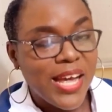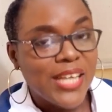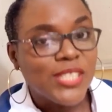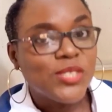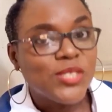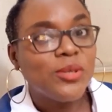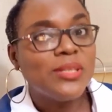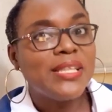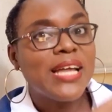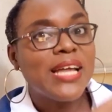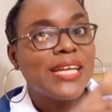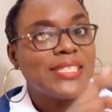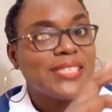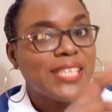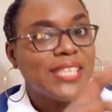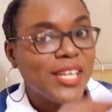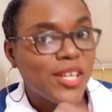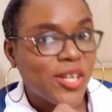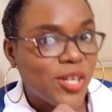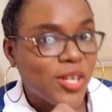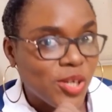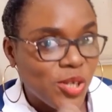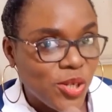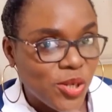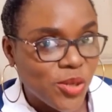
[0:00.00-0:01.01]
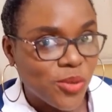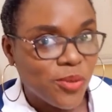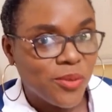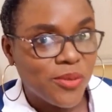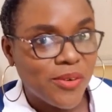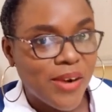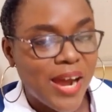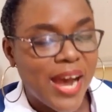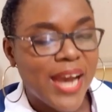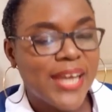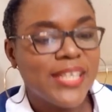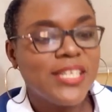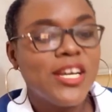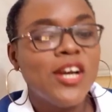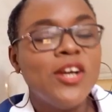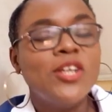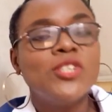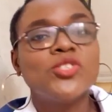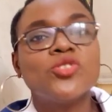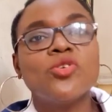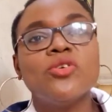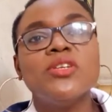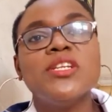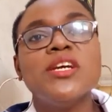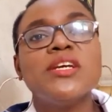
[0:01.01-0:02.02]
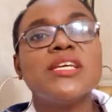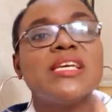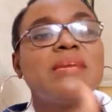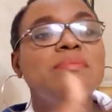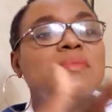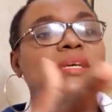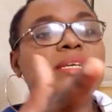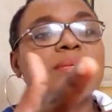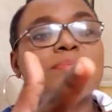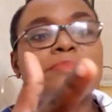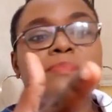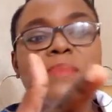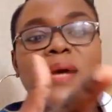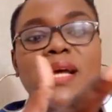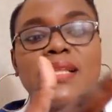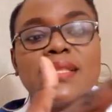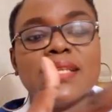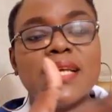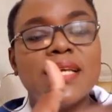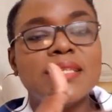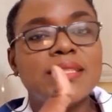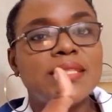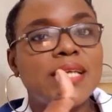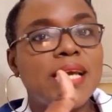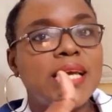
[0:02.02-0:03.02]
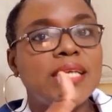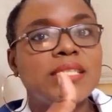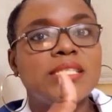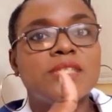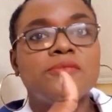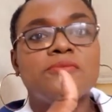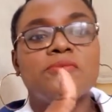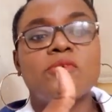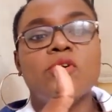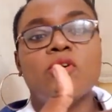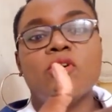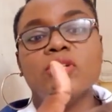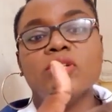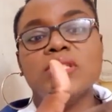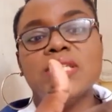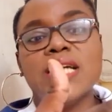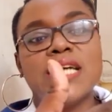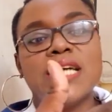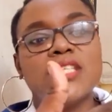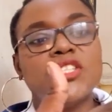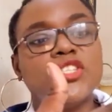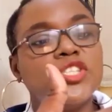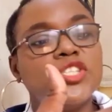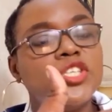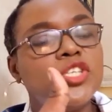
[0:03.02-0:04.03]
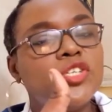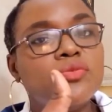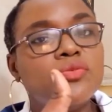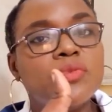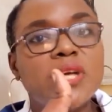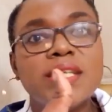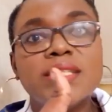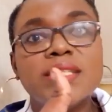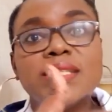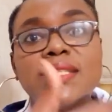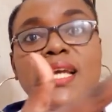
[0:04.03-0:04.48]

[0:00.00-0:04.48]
So that's a clue, right? So they give me birthday dates for their children.